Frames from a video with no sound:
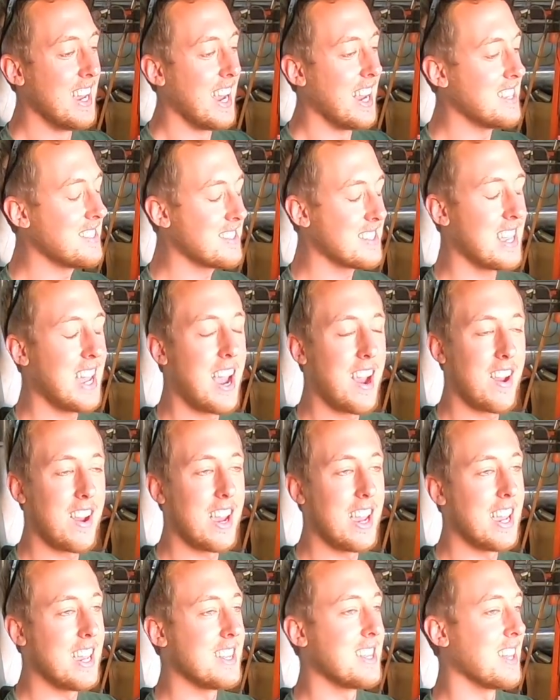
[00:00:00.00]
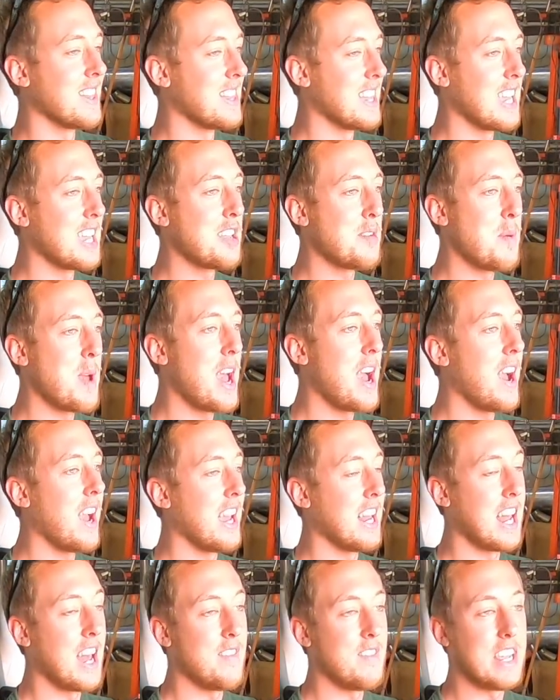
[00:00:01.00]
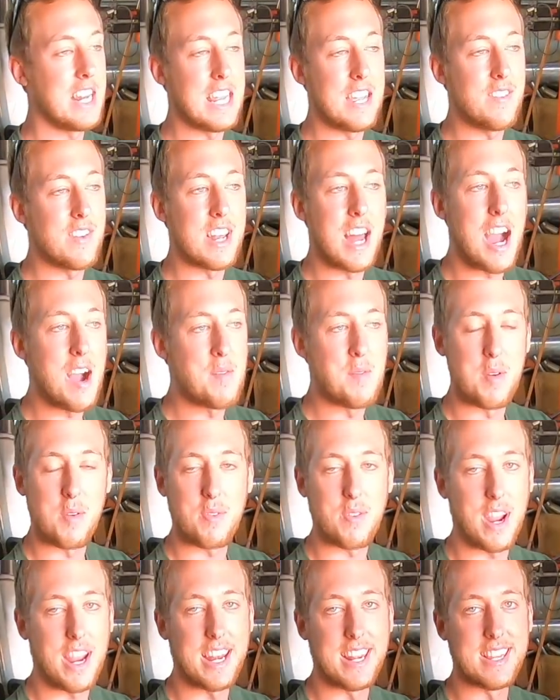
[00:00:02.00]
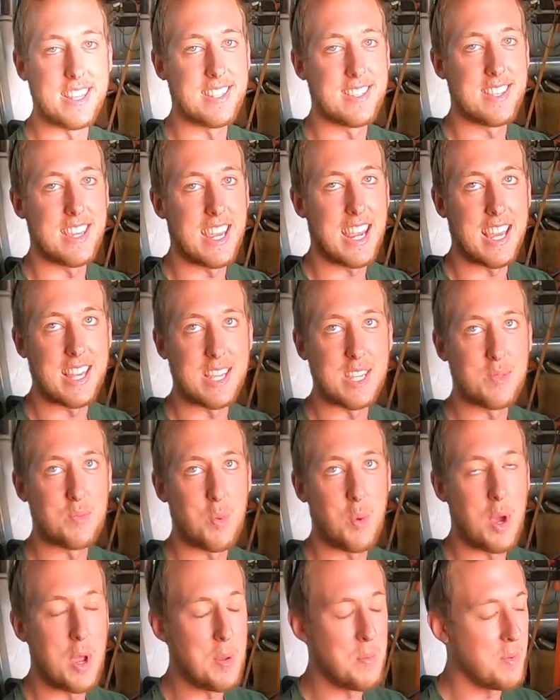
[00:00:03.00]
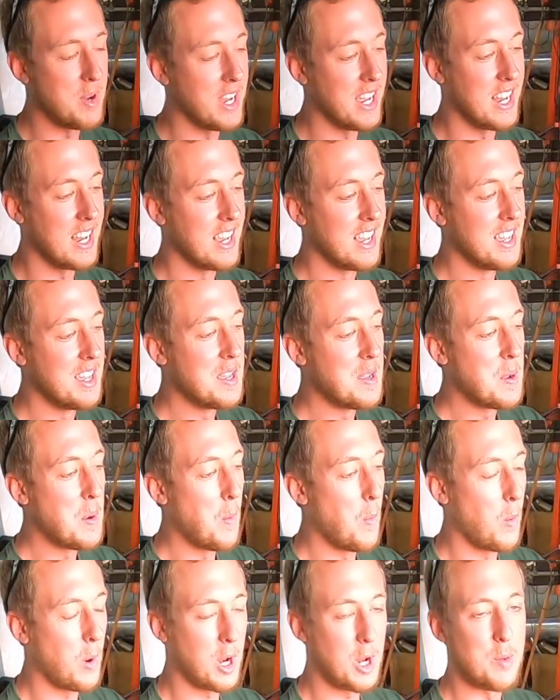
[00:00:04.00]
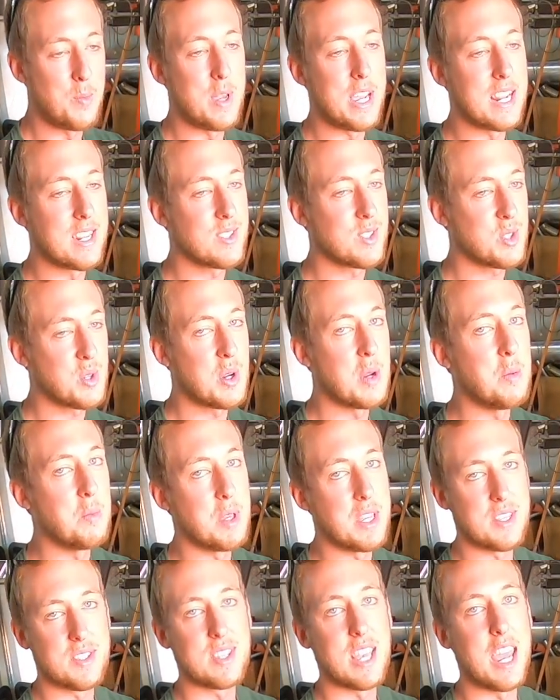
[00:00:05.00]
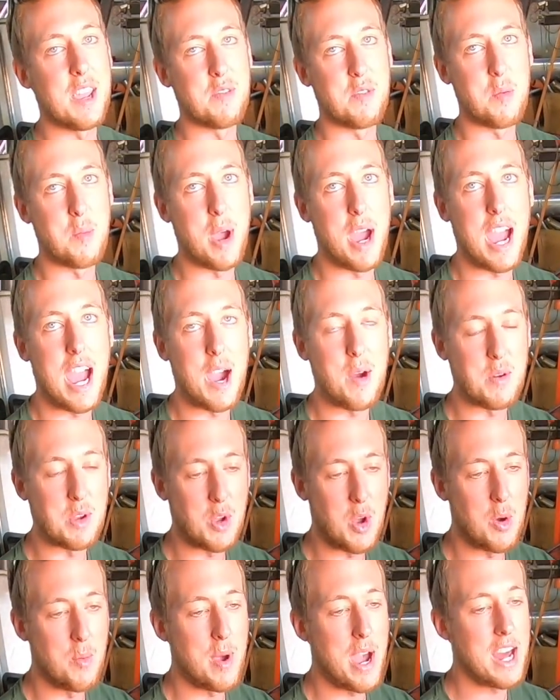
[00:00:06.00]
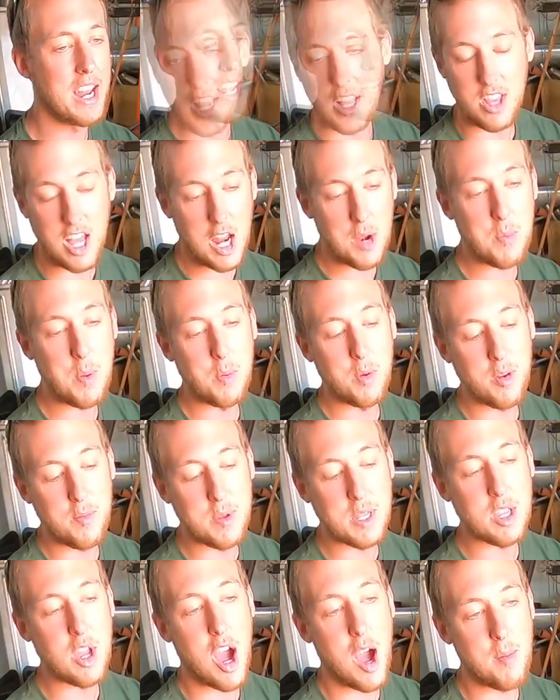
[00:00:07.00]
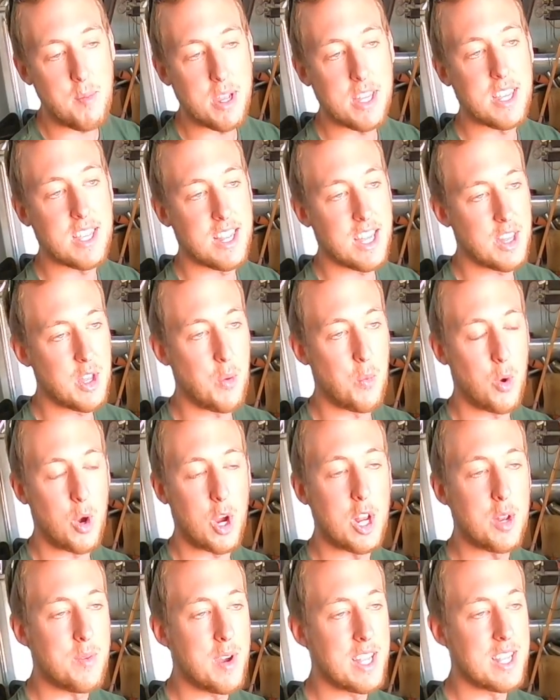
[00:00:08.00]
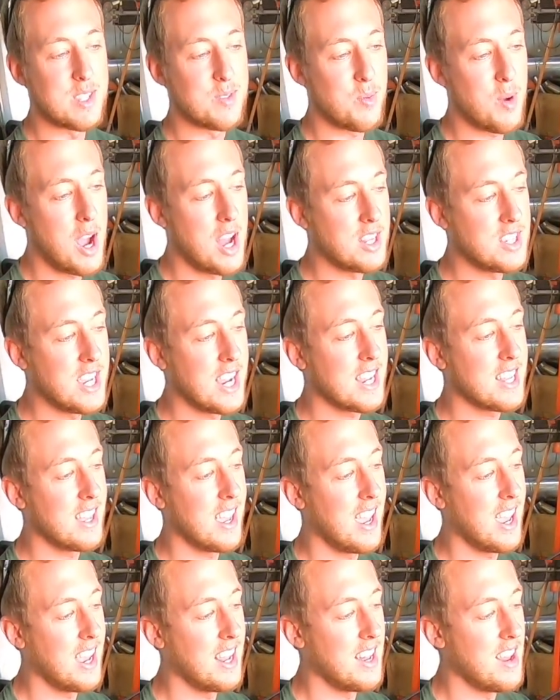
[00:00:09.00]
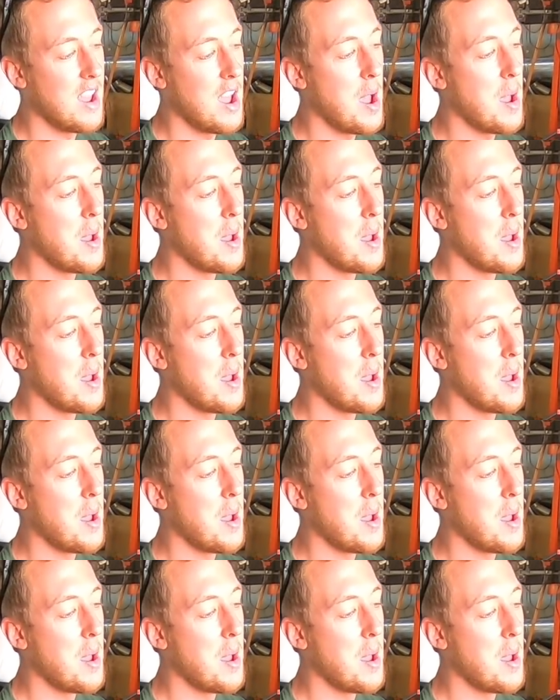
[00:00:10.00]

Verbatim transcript: it's scary to think about, and I mean, even I'm afraid of this thing at this point, but we're going to be extremely safe about how we go about it. A lot of people have been commenting that they're worried about this project, and